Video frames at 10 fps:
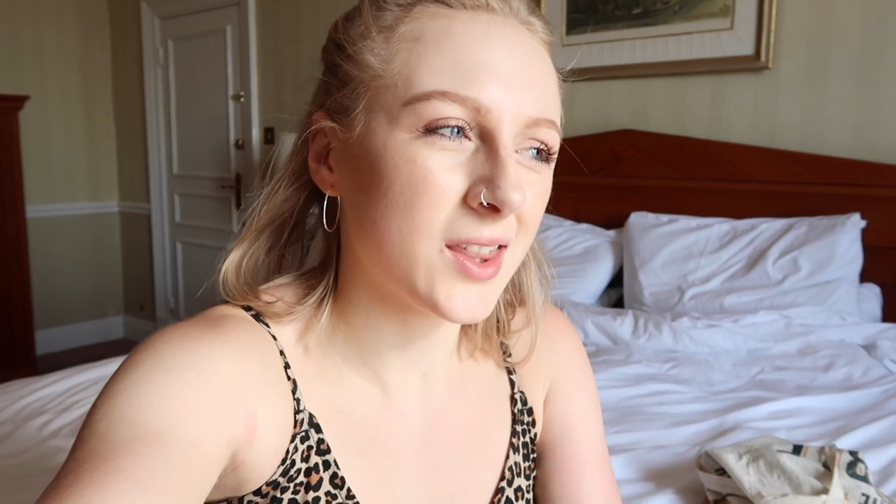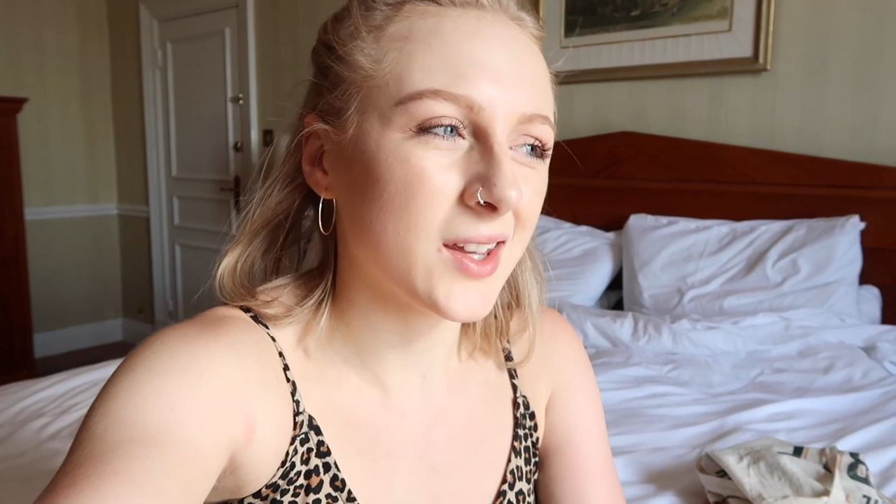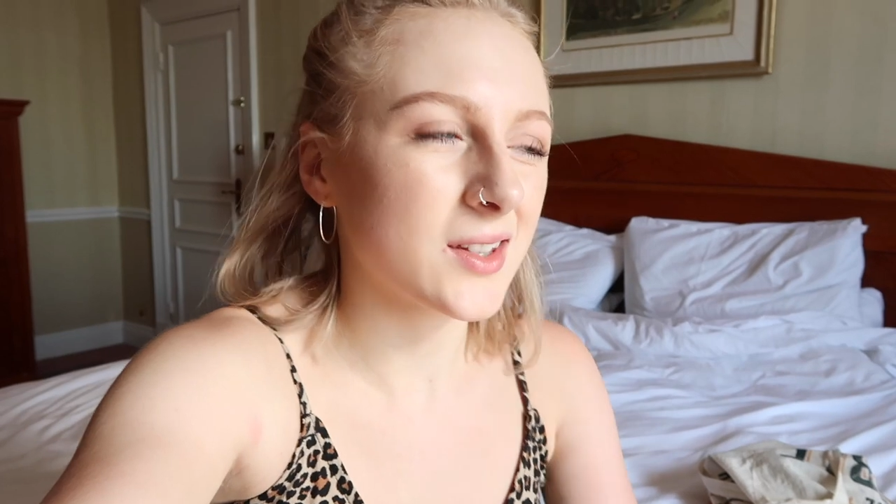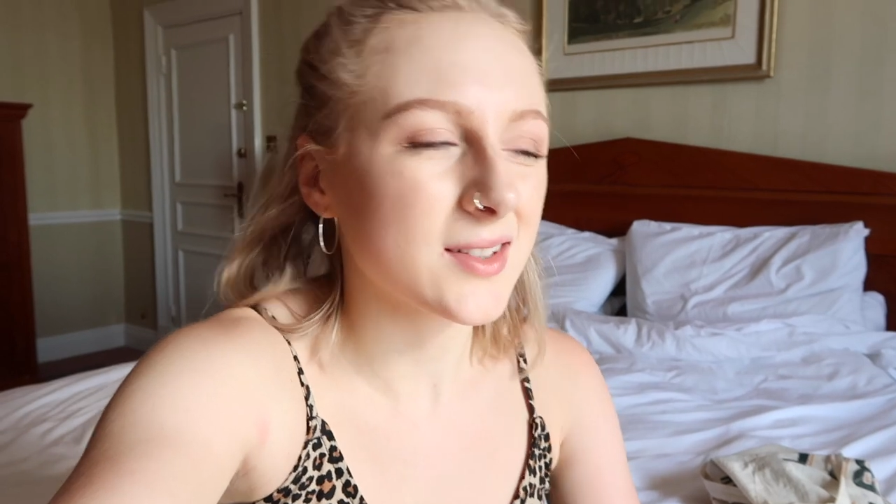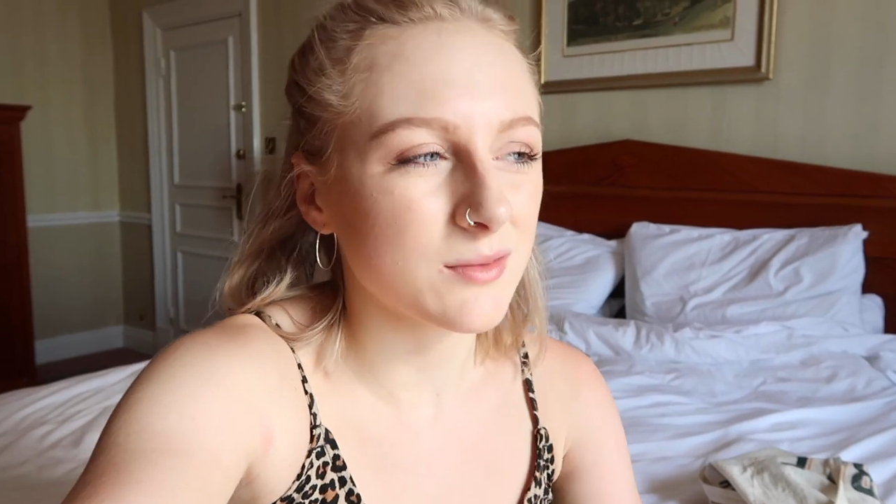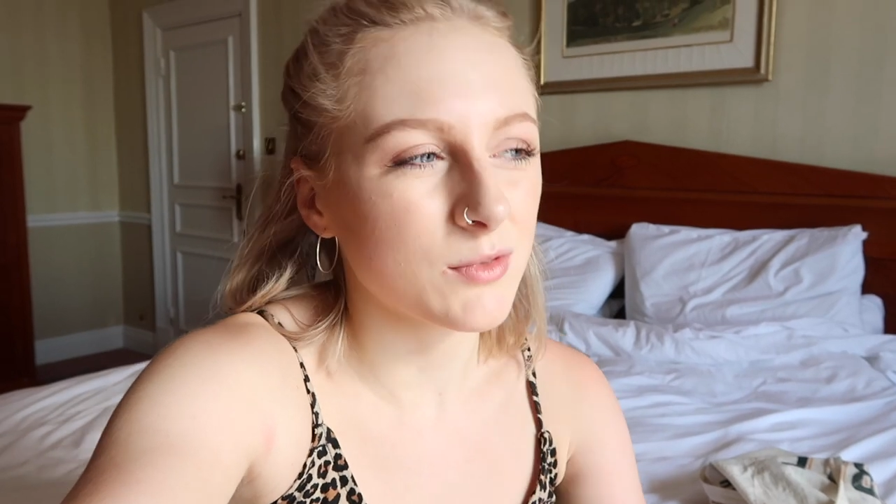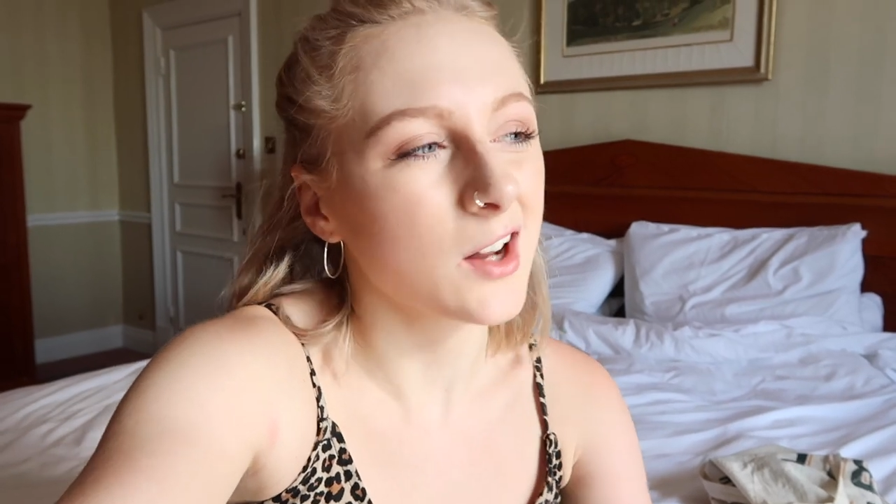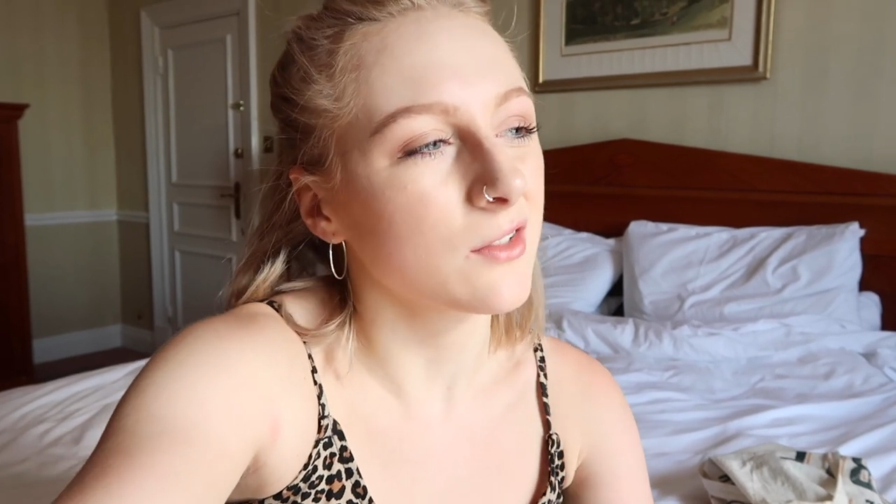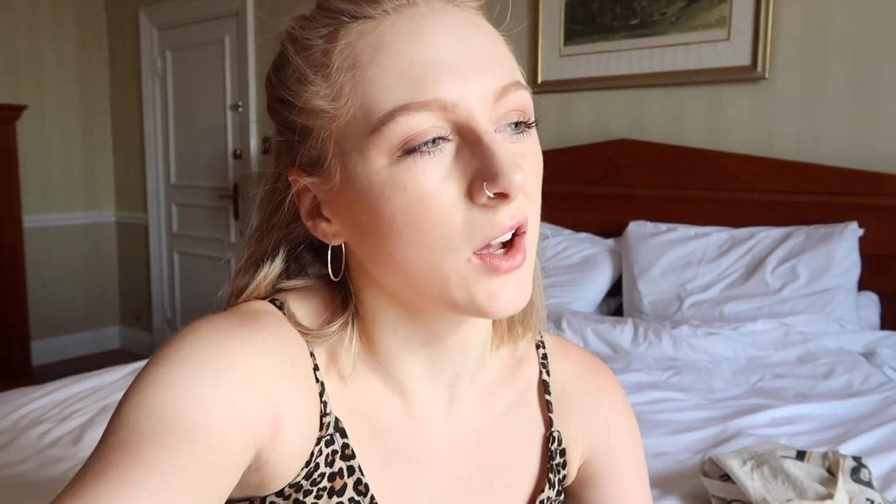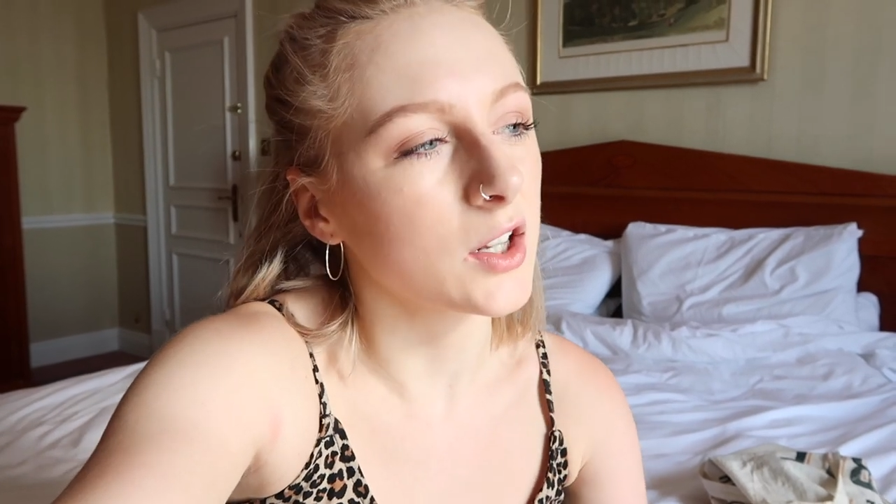I think.
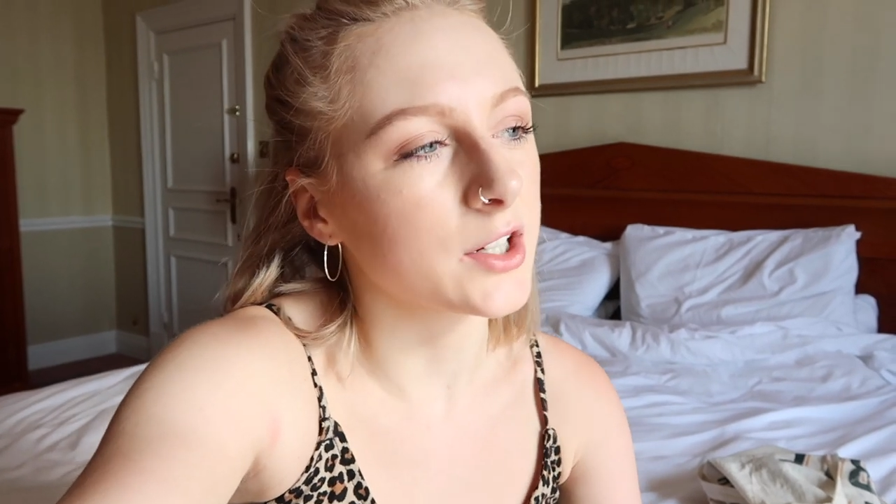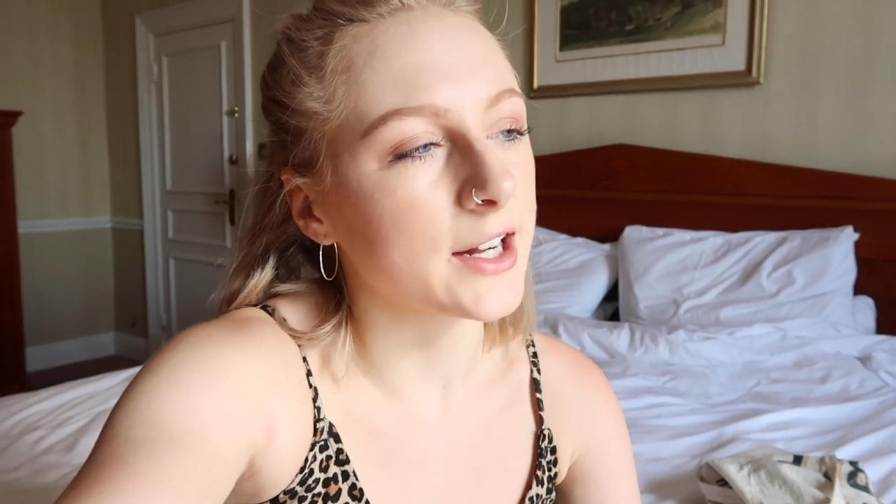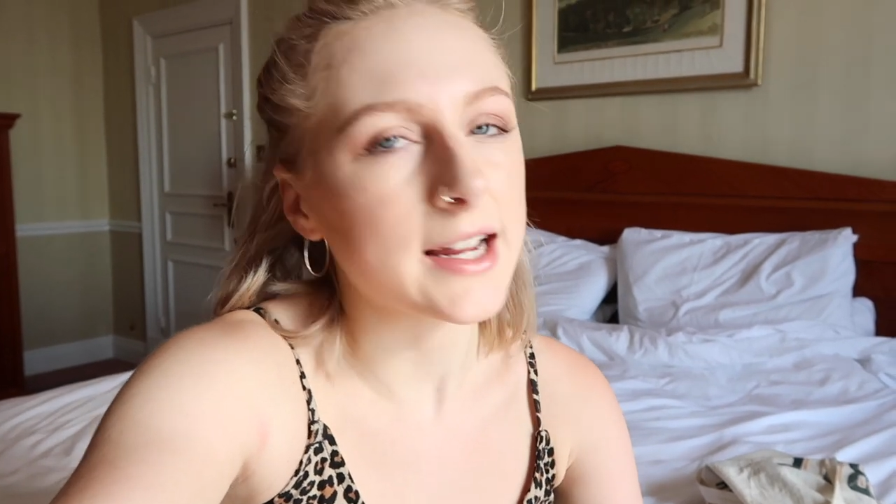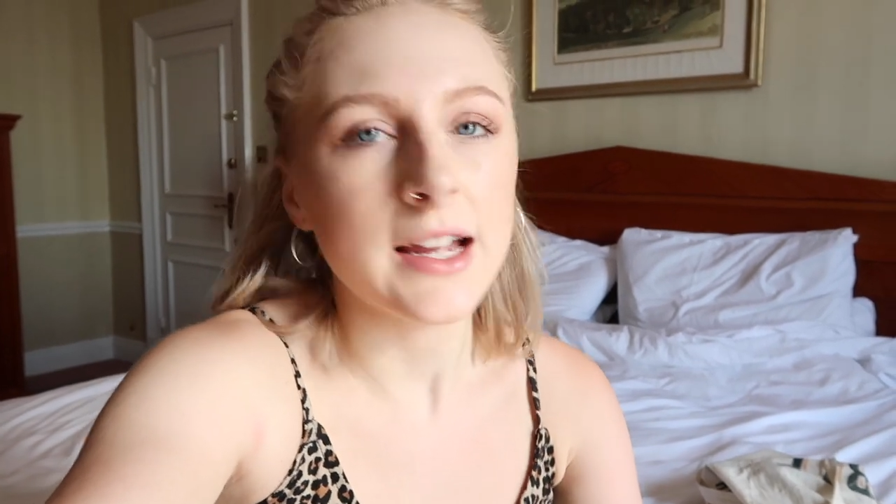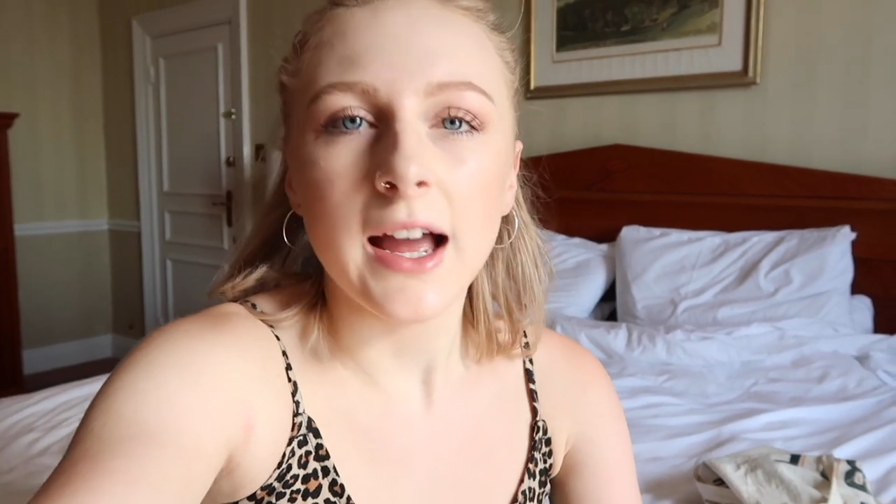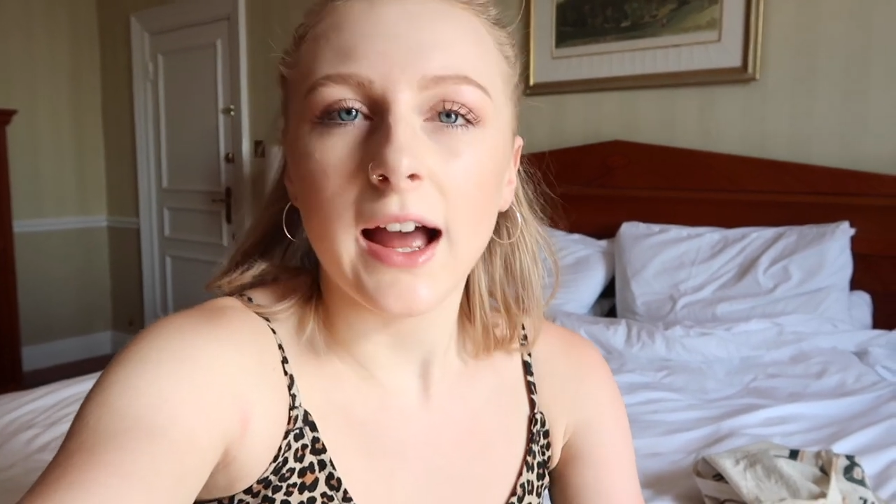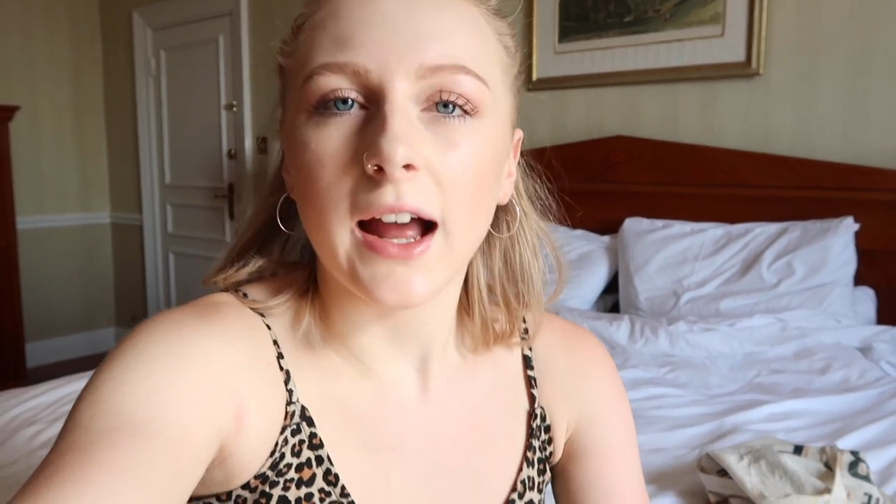Kind of hungry.